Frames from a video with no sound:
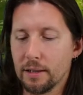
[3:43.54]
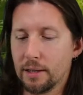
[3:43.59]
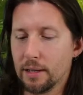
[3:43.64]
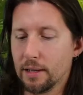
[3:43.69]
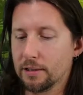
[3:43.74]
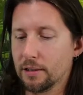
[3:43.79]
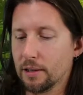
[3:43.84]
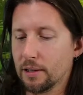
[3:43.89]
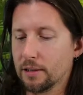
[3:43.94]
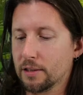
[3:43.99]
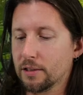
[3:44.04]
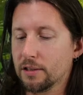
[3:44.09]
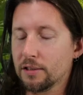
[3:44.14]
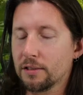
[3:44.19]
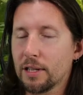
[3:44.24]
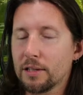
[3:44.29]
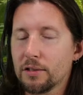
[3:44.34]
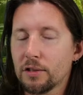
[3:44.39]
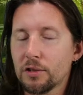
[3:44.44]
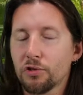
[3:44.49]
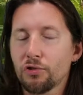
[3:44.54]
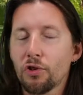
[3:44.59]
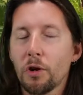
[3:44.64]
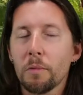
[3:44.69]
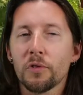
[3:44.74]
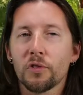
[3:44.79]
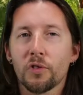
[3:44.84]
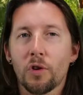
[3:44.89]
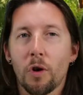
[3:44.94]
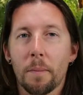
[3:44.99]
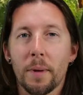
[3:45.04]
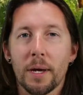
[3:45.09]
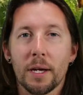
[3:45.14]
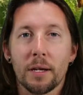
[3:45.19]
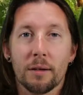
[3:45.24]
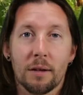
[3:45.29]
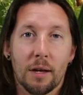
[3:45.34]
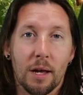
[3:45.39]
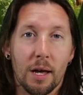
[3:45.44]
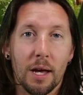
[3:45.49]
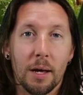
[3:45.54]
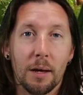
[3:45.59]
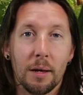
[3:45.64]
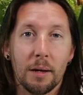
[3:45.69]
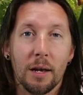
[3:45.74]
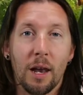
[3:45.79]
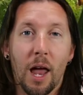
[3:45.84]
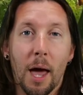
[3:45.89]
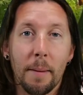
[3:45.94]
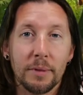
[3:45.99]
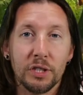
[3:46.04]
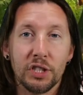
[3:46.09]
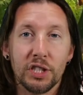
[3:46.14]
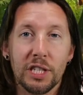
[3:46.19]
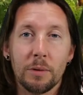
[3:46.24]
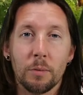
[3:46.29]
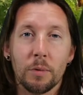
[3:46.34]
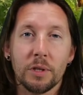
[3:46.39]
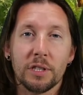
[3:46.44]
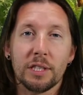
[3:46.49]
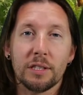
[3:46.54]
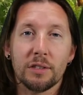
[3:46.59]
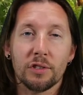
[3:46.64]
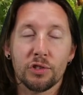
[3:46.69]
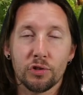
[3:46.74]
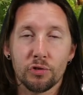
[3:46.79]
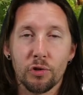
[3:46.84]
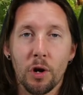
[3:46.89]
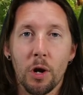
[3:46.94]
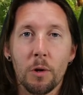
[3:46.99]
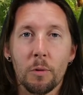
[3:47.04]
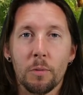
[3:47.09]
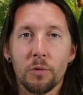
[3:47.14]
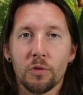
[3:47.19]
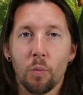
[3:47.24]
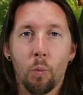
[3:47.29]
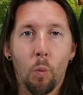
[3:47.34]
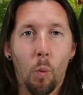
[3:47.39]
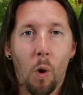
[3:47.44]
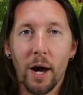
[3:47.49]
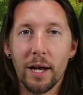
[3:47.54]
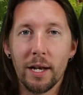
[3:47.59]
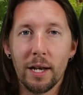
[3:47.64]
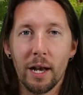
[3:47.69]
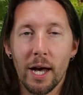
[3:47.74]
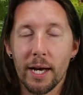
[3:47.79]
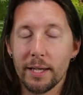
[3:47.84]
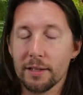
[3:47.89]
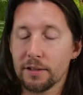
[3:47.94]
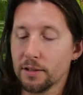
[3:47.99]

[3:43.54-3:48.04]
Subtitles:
stroboscopic light machine, which it strobes white light.